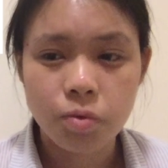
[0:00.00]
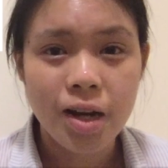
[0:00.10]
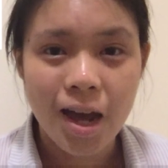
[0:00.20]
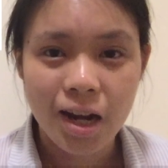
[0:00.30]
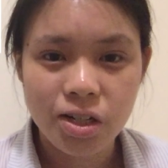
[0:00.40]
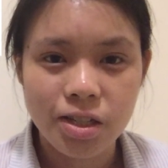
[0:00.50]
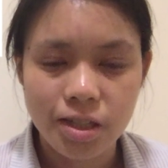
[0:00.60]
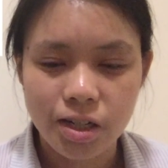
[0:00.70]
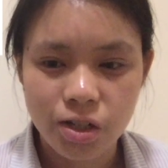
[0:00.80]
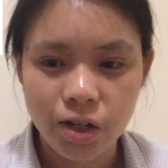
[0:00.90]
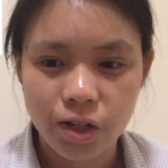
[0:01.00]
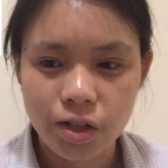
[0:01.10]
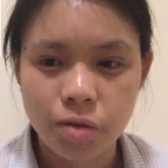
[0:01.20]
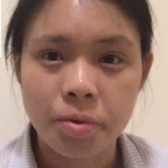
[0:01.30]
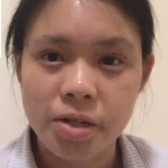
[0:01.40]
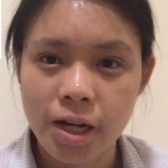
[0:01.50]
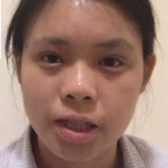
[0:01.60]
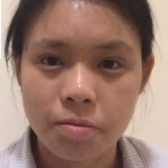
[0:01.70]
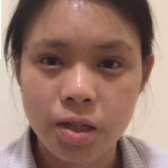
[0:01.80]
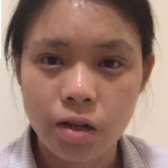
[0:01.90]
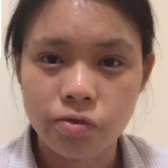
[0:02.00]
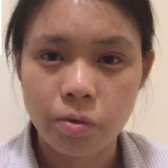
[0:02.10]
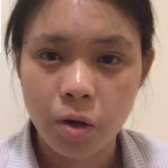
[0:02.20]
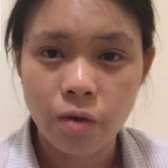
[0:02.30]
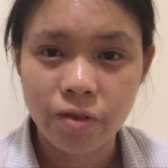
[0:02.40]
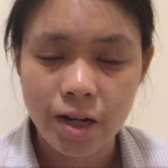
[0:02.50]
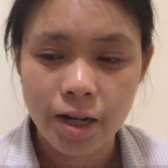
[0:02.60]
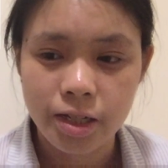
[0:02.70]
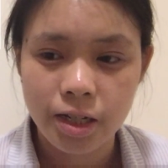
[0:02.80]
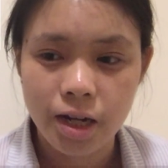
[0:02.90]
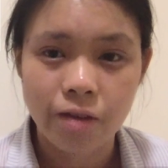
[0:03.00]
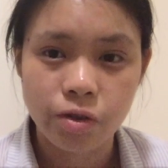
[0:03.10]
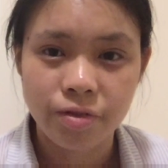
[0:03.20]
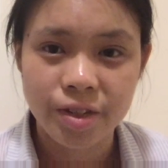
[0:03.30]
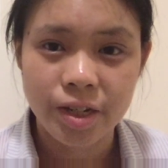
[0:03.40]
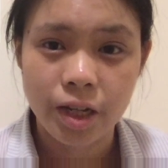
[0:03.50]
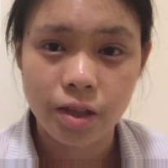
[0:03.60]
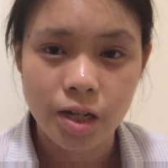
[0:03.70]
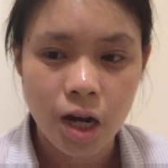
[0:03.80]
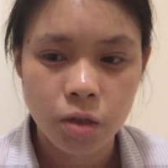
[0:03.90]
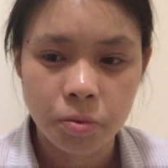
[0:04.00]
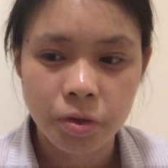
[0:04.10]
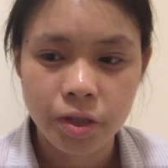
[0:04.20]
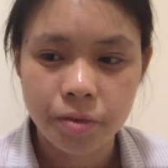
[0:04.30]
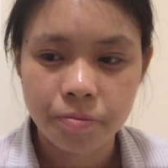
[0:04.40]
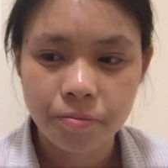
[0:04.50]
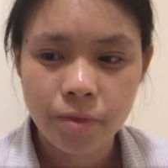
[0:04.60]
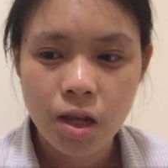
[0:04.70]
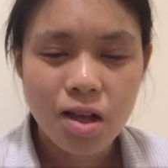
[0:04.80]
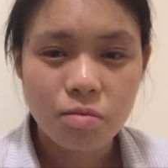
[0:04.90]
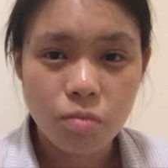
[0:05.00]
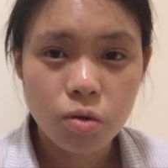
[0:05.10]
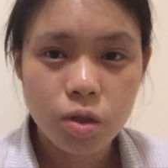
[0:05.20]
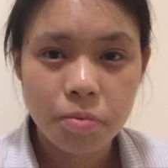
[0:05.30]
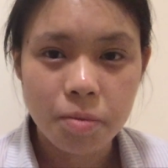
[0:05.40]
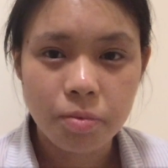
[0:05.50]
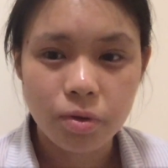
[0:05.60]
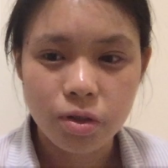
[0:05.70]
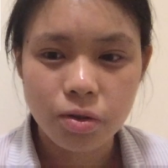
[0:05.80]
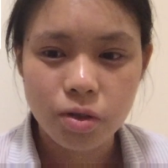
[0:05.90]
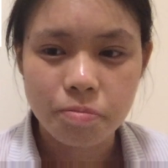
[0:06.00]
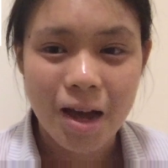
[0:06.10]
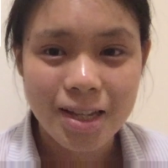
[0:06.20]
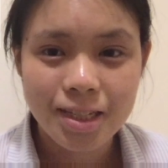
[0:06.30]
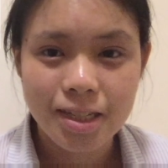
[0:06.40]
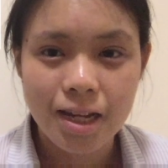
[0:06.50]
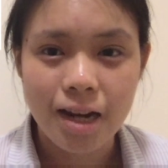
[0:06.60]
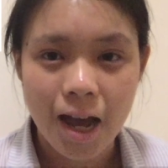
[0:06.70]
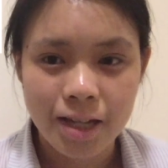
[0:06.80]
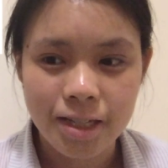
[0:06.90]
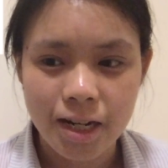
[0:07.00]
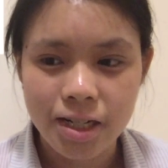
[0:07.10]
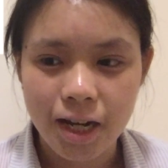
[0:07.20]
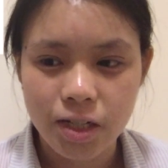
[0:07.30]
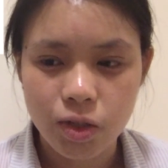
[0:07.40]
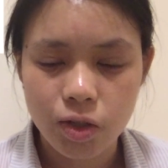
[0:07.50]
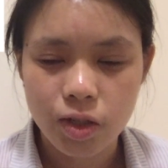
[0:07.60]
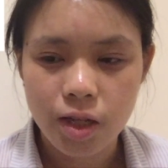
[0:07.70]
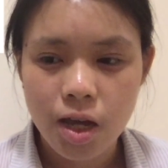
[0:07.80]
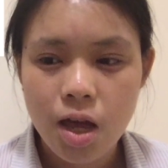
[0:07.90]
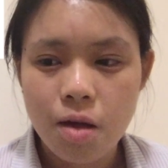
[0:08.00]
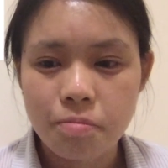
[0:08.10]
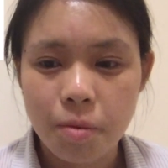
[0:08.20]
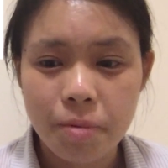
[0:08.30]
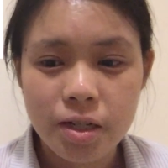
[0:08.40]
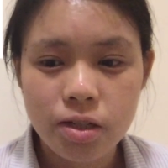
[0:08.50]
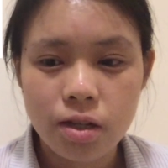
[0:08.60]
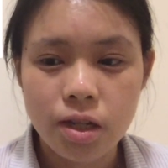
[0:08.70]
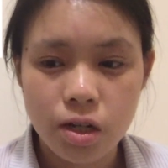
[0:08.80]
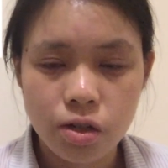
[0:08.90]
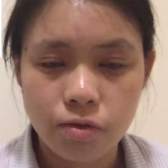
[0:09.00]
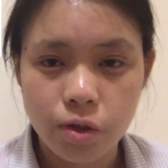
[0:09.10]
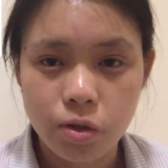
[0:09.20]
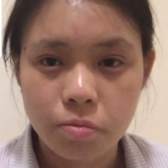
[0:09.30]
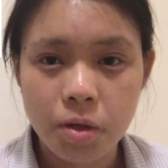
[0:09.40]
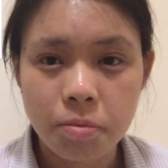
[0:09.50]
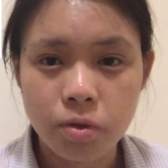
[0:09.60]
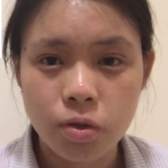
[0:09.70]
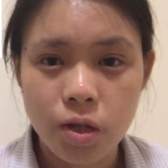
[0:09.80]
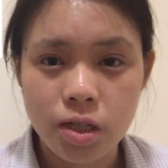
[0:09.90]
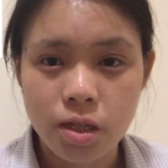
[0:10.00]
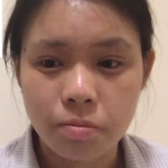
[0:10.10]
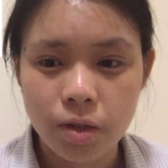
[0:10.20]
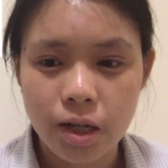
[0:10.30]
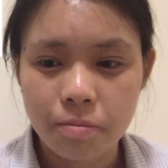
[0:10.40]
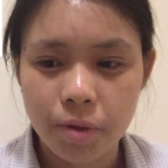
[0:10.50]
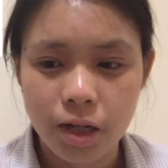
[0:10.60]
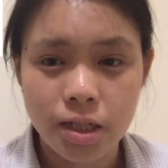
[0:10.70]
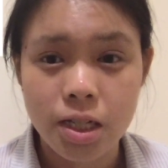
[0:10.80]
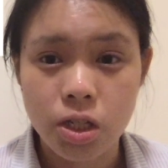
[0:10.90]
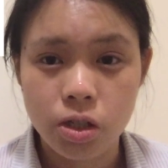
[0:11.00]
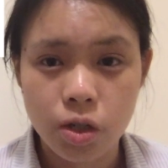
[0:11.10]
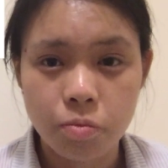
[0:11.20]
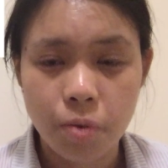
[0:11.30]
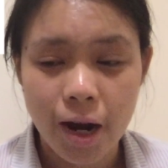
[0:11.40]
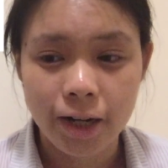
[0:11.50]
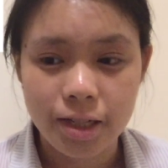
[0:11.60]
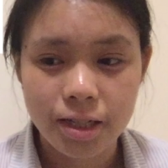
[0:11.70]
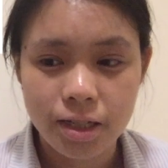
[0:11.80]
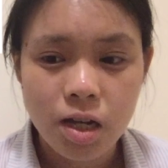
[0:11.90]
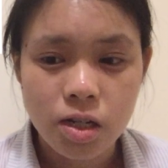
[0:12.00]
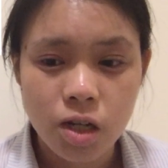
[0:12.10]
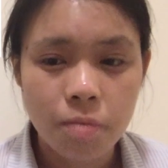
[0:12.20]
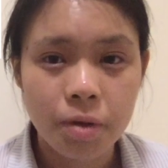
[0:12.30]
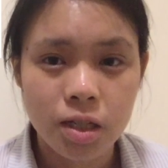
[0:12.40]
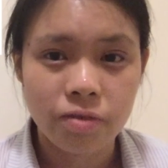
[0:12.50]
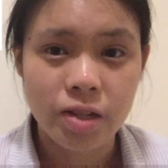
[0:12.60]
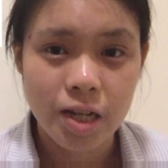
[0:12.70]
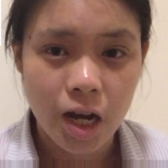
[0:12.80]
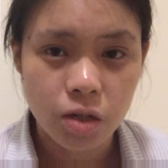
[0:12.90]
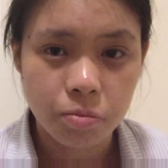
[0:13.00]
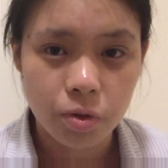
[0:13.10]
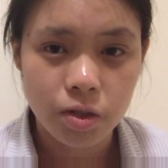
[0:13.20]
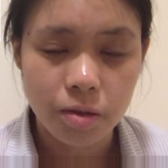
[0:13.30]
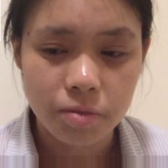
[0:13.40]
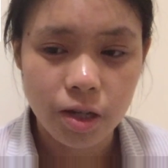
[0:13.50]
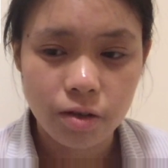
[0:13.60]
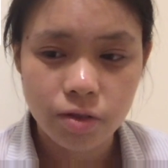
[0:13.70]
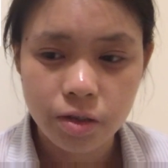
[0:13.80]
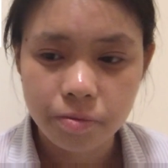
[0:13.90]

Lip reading: what actions they took to protect themselves from COVID-19 after visiting the dashboards. Most people use masks and hand sanitizers, but based on the interviews, people do this simply because this is good practice, not because of the dashboards themselves.